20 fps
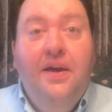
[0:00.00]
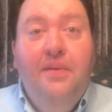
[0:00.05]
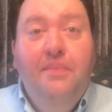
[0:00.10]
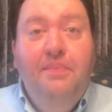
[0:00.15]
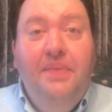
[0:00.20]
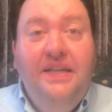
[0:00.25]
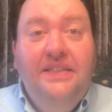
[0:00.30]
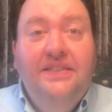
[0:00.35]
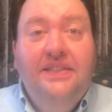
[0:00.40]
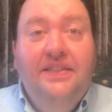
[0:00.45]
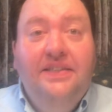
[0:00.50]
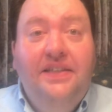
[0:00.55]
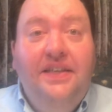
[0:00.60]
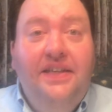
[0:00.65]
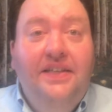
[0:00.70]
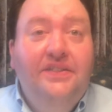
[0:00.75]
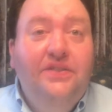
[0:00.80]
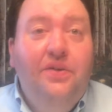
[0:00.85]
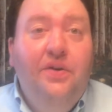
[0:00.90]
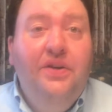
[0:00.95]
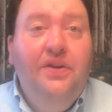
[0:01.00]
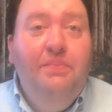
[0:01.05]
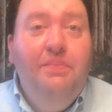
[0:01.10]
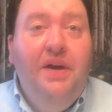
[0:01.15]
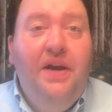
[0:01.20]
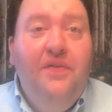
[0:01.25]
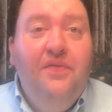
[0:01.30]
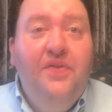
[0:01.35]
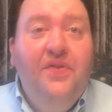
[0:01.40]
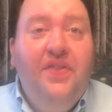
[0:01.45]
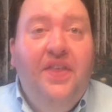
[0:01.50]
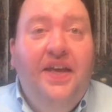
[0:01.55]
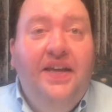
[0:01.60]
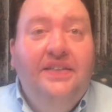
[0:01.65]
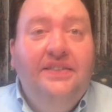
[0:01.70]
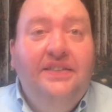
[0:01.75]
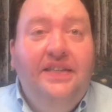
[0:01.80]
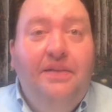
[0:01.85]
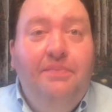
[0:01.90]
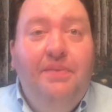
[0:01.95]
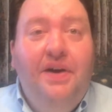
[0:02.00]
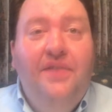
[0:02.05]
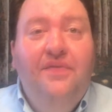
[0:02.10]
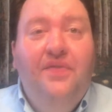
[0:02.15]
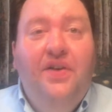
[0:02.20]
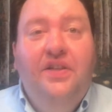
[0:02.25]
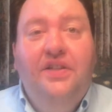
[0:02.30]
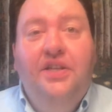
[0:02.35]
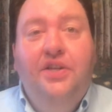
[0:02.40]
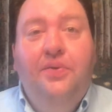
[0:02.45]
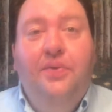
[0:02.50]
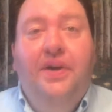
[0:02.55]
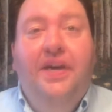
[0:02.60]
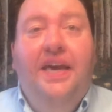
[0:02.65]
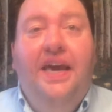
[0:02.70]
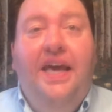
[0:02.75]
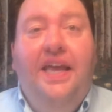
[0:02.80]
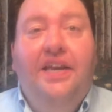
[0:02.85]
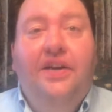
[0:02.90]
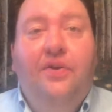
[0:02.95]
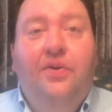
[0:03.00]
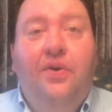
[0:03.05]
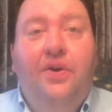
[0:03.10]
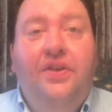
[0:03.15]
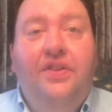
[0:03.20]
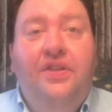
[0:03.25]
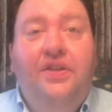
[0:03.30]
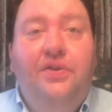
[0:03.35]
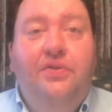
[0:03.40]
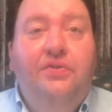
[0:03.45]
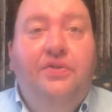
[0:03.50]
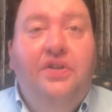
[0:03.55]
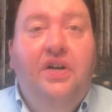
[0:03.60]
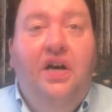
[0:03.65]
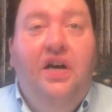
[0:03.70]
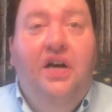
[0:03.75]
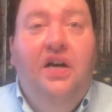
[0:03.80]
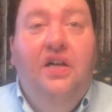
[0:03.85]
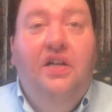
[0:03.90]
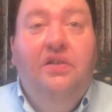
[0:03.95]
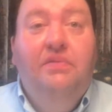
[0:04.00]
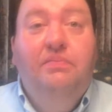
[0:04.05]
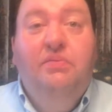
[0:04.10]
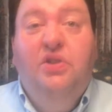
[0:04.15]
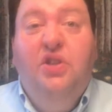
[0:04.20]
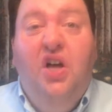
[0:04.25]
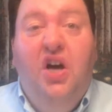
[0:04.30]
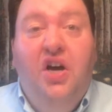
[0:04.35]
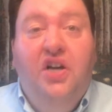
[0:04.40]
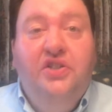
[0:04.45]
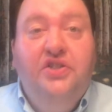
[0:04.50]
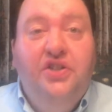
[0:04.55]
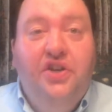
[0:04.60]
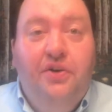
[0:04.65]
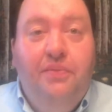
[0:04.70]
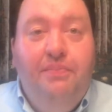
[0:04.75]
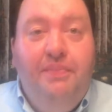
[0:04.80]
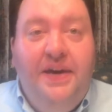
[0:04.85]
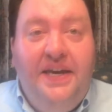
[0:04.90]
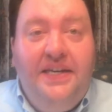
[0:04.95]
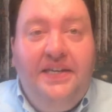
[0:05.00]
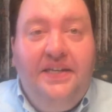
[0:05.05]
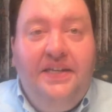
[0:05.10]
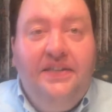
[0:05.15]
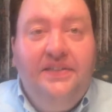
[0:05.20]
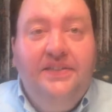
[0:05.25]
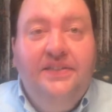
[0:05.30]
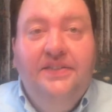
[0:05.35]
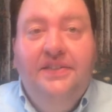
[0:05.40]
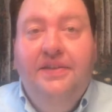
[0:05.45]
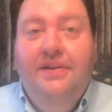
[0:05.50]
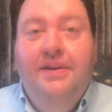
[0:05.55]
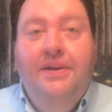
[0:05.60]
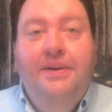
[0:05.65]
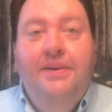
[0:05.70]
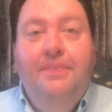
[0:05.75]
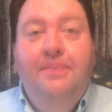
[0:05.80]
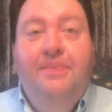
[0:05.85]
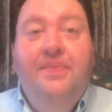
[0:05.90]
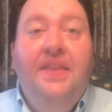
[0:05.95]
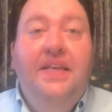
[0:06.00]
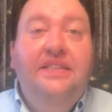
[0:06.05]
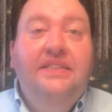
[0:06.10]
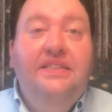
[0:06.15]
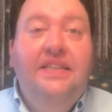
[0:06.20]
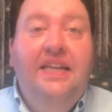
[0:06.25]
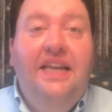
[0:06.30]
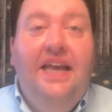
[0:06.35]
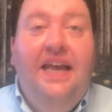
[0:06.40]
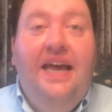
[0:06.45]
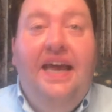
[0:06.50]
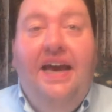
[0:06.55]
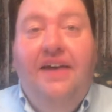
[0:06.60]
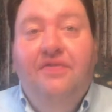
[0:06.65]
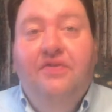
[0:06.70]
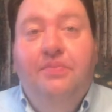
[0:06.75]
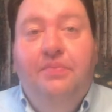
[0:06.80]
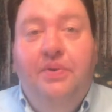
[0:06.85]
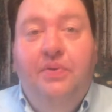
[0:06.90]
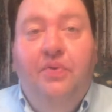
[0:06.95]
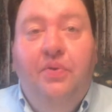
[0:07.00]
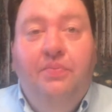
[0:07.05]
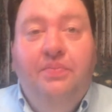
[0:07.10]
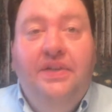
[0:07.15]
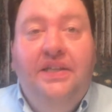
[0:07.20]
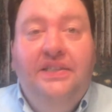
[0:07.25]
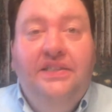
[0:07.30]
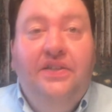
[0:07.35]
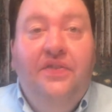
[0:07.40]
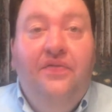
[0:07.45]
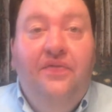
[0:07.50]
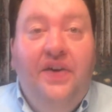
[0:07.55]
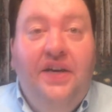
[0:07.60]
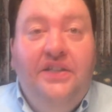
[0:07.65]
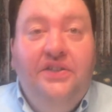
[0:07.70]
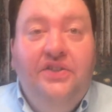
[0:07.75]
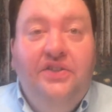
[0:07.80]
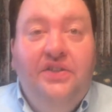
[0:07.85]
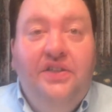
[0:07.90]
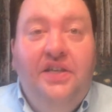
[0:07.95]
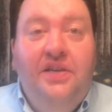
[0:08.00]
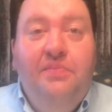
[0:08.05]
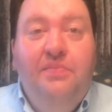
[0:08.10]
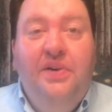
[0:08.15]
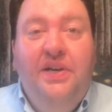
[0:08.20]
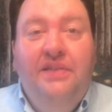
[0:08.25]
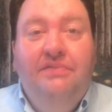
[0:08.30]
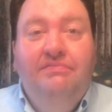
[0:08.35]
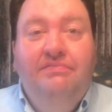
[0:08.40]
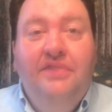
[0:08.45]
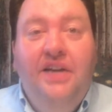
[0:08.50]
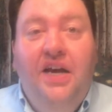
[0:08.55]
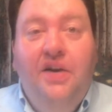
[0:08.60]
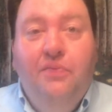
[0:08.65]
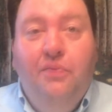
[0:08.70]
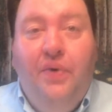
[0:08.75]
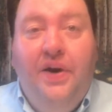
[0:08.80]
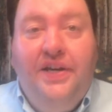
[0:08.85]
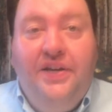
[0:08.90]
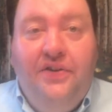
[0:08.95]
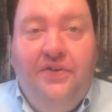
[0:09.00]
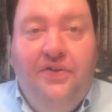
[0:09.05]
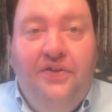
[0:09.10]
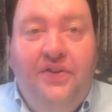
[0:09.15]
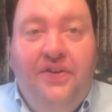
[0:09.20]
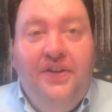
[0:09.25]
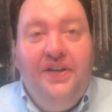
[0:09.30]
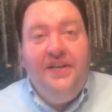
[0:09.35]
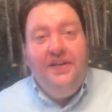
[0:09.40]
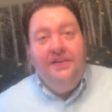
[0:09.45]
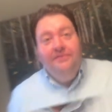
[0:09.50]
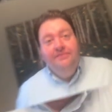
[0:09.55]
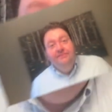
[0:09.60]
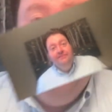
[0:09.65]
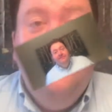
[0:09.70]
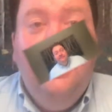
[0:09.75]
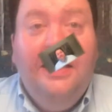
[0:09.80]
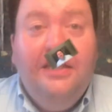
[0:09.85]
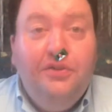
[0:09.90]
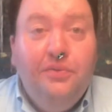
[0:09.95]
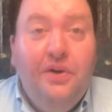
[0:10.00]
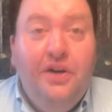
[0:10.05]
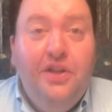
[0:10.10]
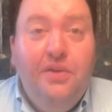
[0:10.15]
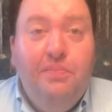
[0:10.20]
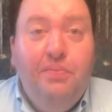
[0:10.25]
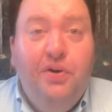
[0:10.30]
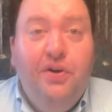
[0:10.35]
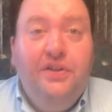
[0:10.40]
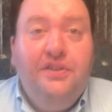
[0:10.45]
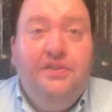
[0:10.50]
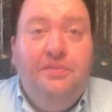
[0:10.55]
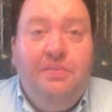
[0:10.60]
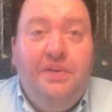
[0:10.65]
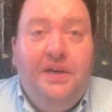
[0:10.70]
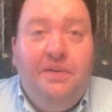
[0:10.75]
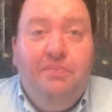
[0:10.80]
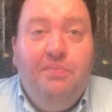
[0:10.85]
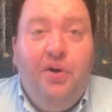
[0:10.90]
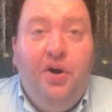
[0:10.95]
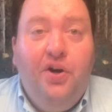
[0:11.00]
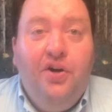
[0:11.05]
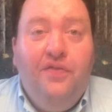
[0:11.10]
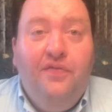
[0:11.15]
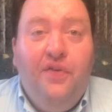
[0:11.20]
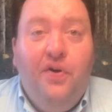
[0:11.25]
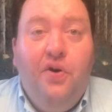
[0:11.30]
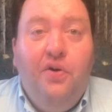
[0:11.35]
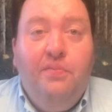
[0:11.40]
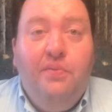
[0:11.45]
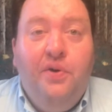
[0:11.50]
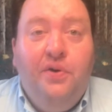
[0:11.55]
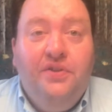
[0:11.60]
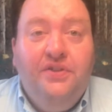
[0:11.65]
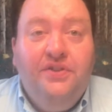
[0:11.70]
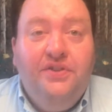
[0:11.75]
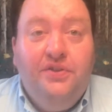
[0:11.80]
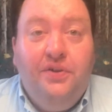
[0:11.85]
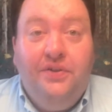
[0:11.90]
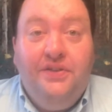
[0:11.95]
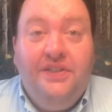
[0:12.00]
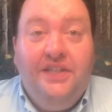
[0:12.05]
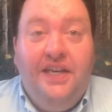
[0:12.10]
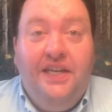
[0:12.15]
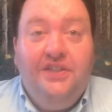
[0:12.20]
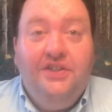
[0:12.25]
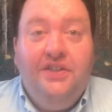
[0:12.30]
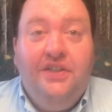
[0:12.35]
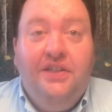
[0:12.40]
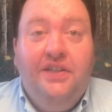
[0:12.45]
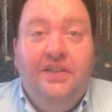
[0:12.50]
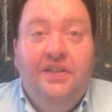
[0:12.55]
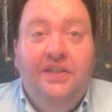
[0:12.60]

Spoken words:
Basically, it's going to pay for things that might fall into a category that you'd call long-term maintenance. Things that have to be replaced eventually, but not regularly. It's one of the perks of being part of a homeowners association.